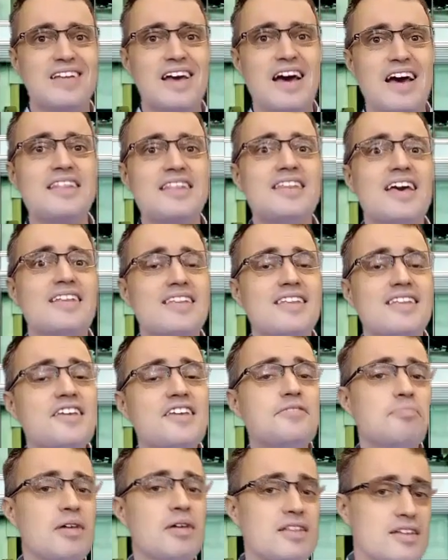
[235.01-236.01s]
and then
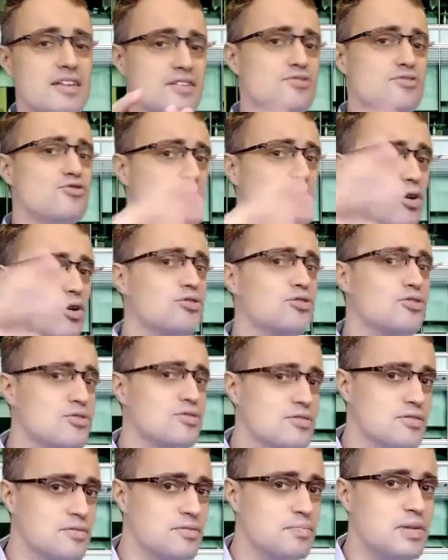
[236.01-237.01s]
expanding to more
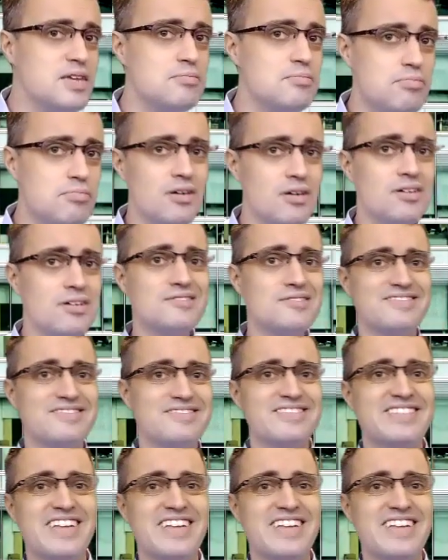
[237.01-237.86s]
young people.